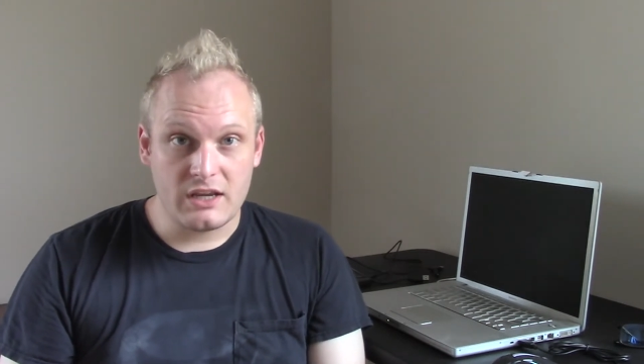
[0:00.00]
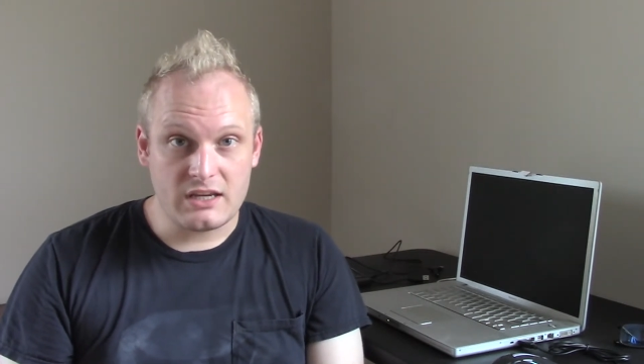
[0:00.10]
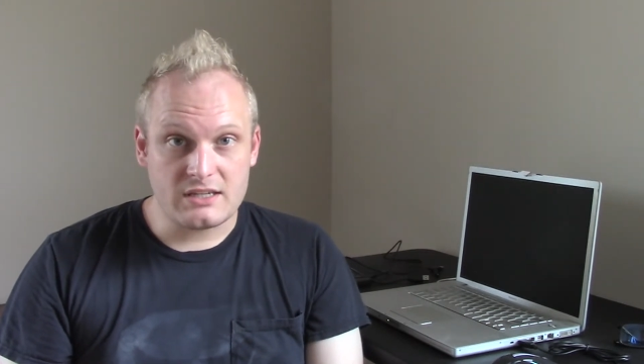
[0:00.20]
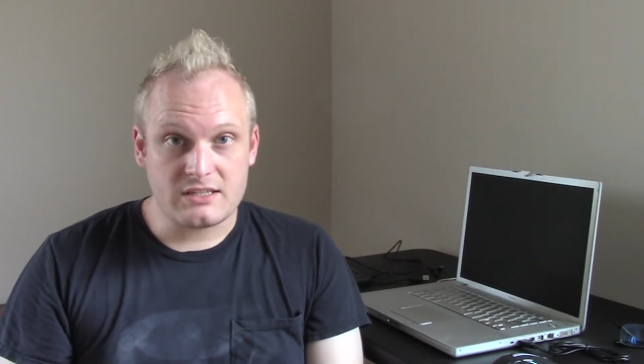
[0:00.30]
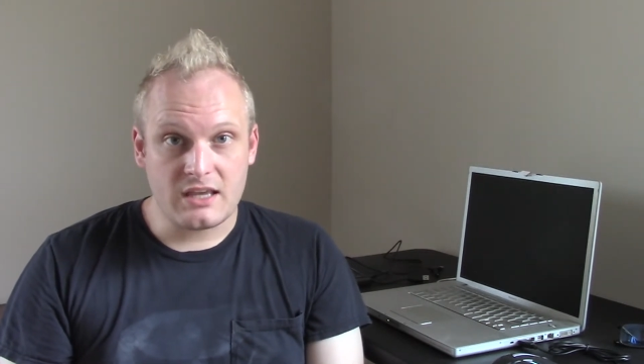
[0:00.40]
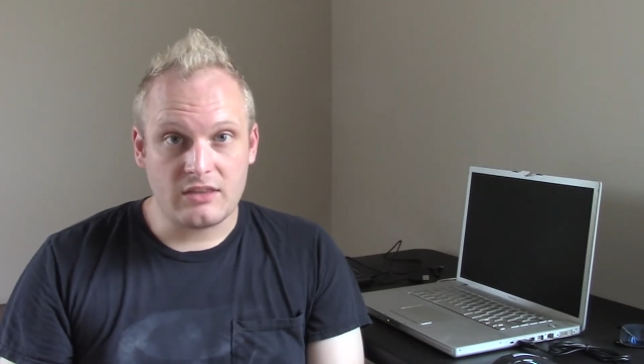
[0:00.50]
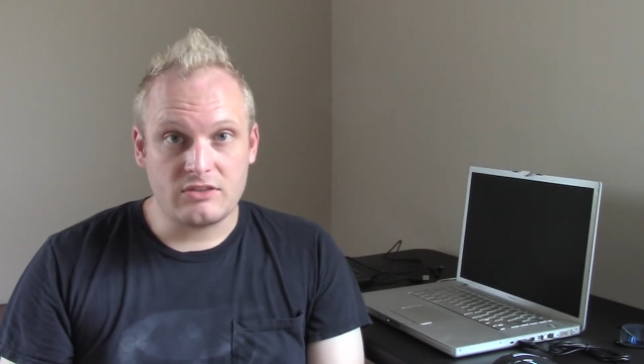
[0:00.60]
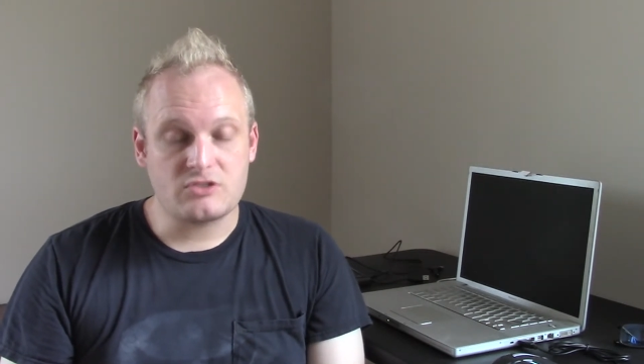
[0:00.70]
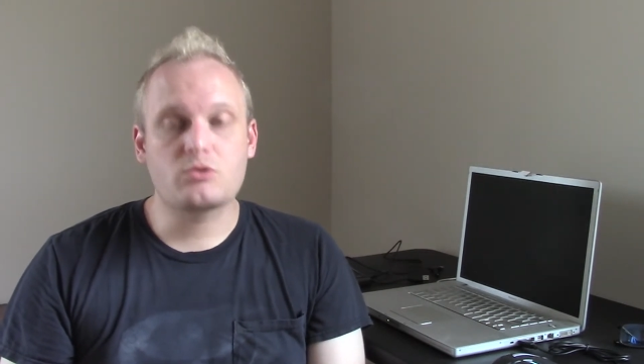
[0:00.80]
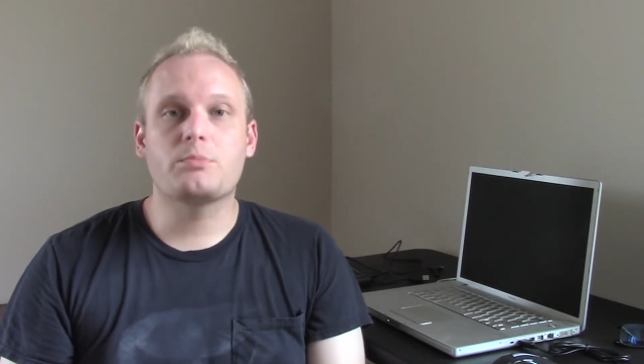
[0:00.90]
is that
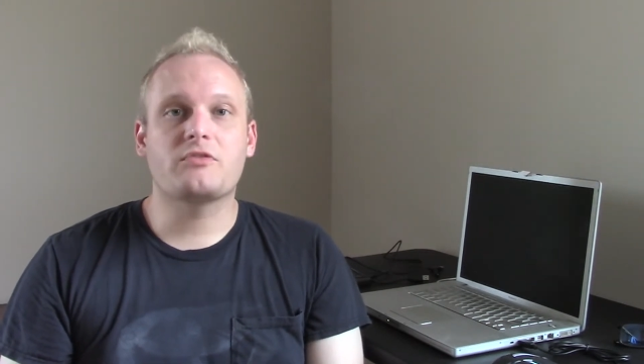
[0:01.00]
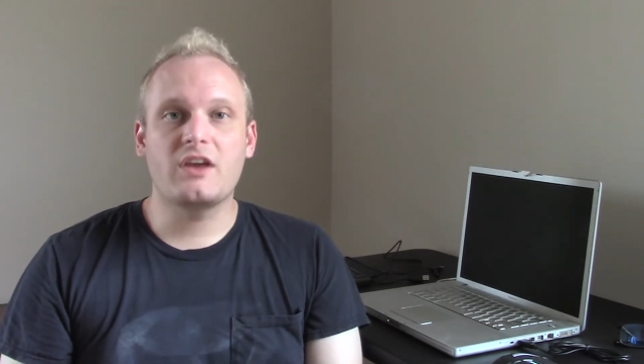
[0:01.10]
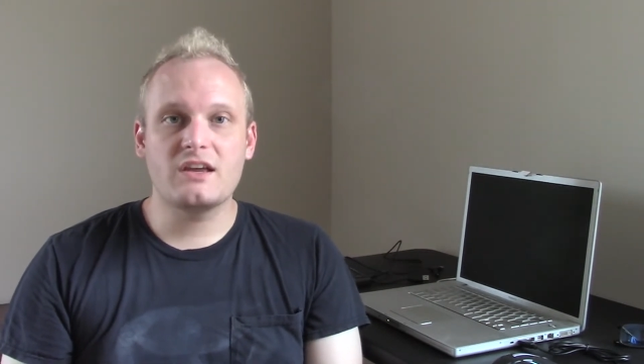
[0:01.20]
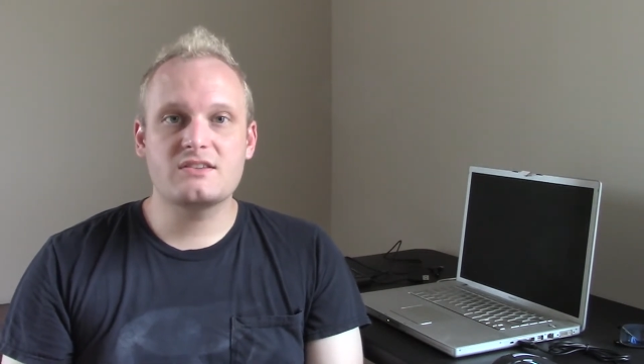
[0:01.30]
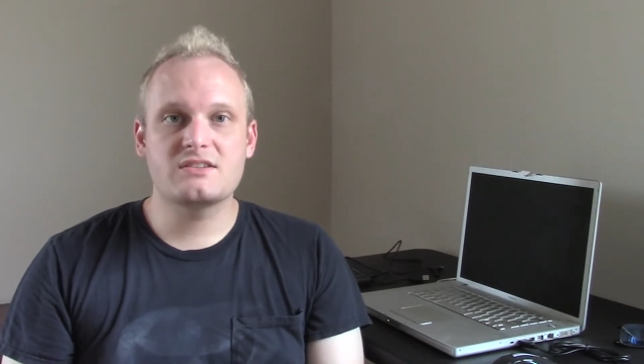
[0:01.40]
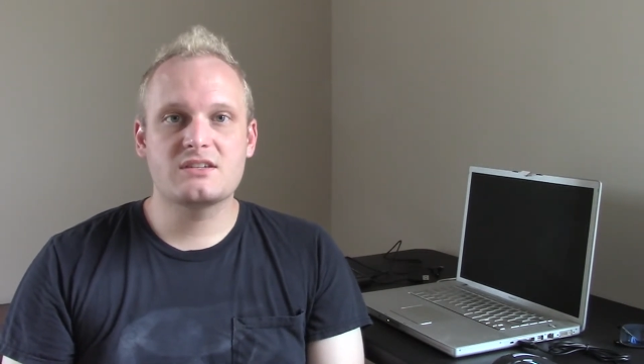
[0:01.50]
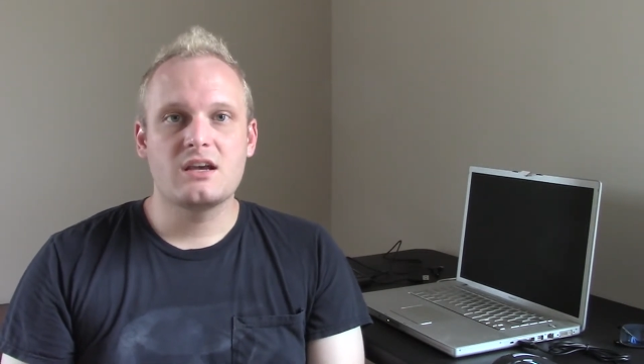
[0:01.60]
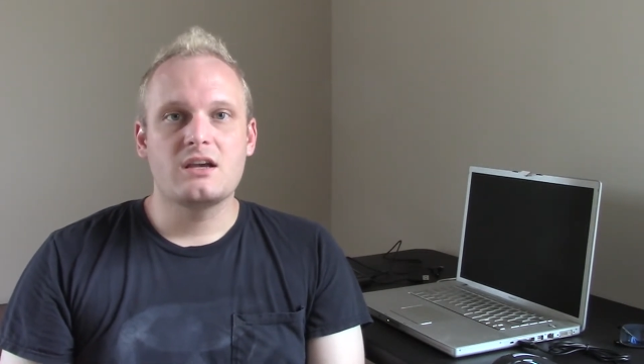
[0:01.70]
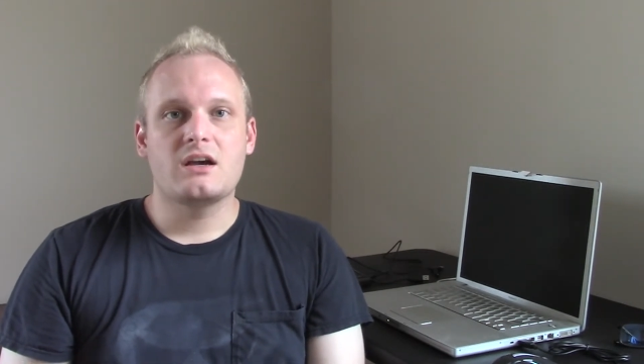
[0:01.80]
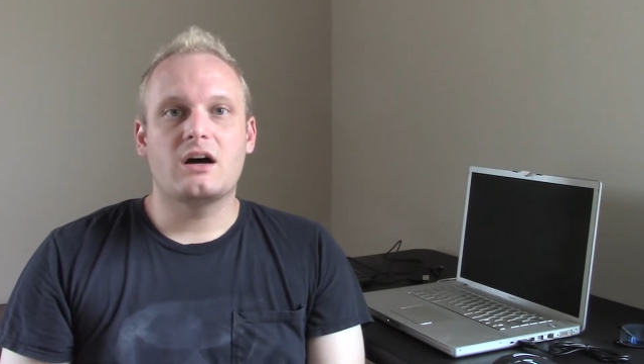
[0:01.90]
this group of kids
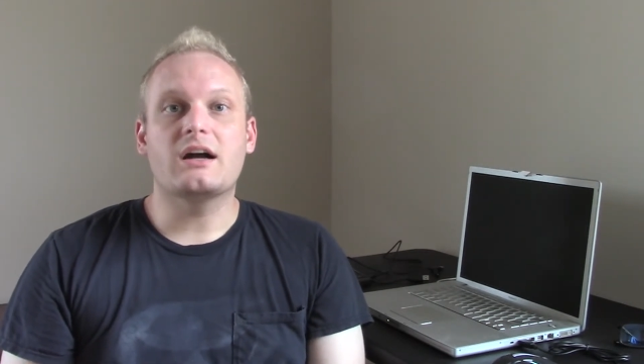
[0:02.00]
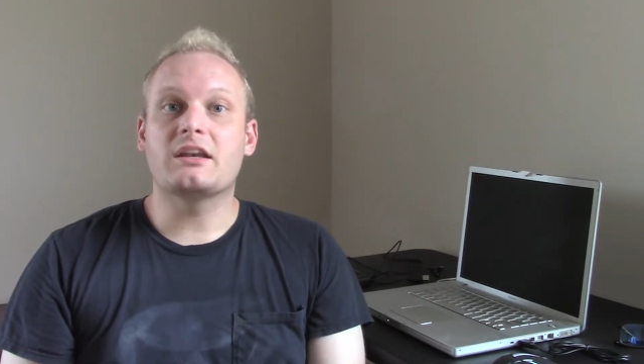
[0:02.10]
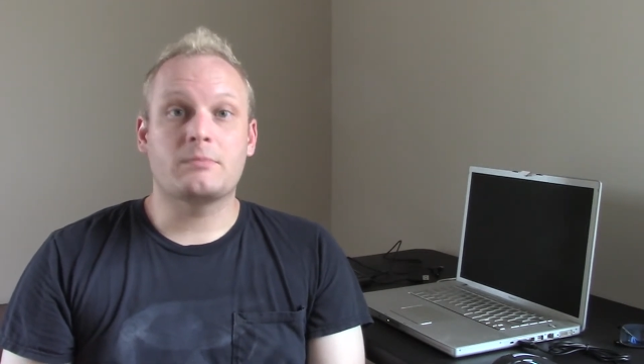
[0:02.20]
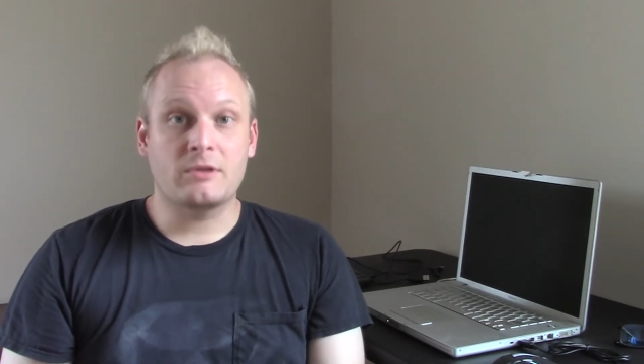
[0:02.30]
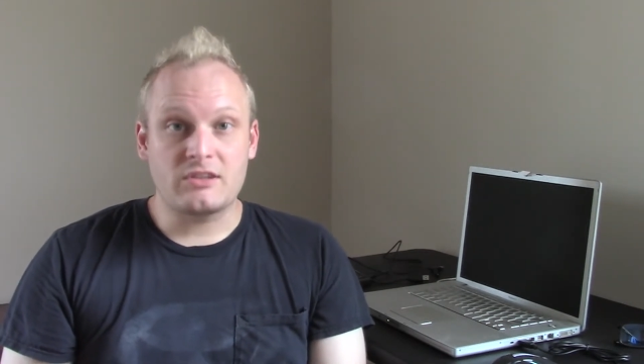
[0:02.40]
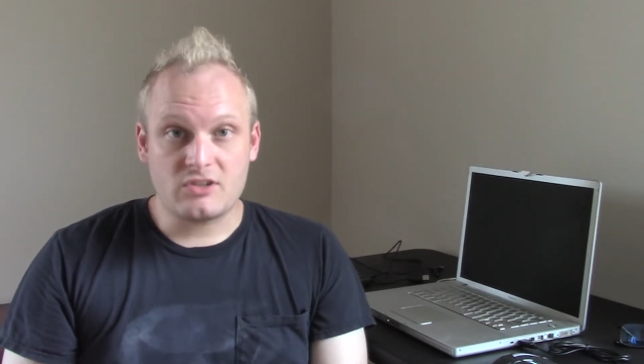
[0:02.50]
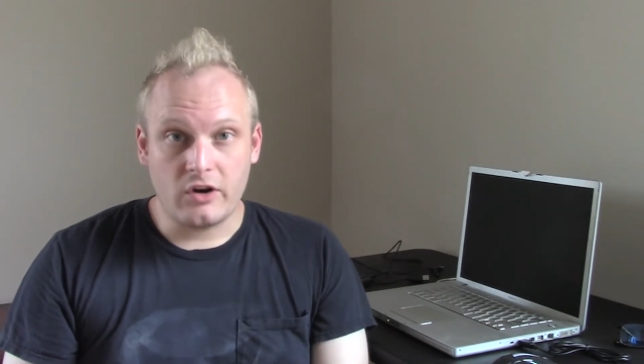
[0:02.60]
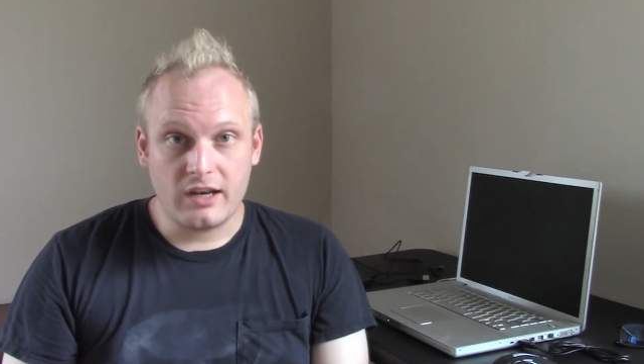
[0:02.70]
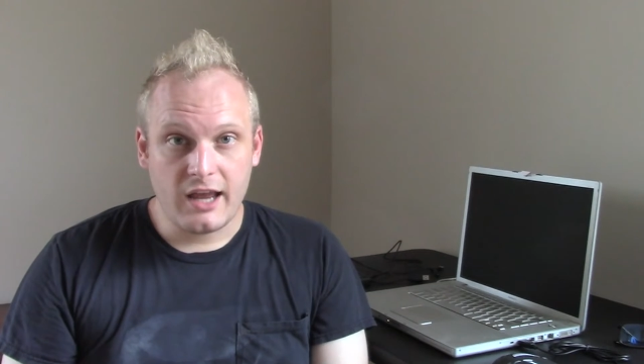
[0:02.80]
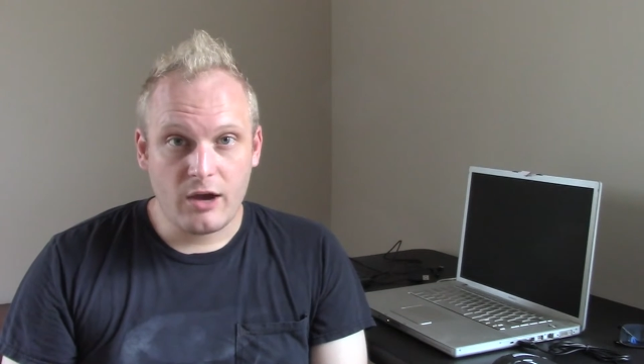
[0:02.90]
end up in this
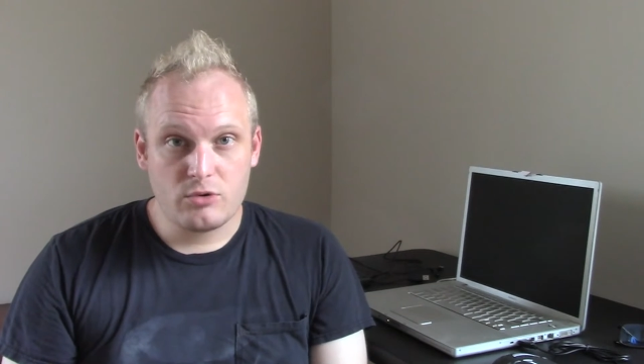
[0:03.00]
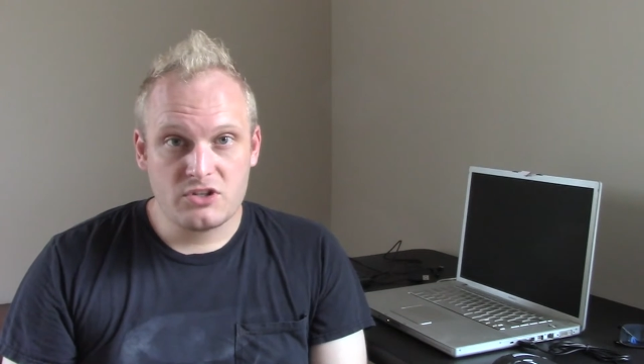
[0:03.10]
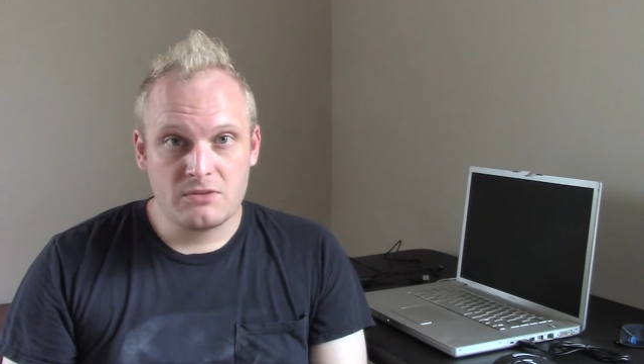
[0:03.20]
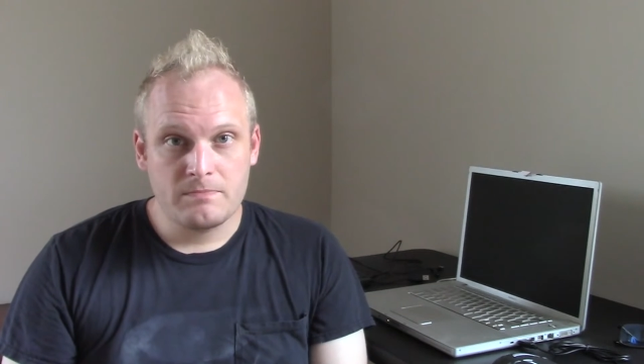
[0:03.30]
haunted house.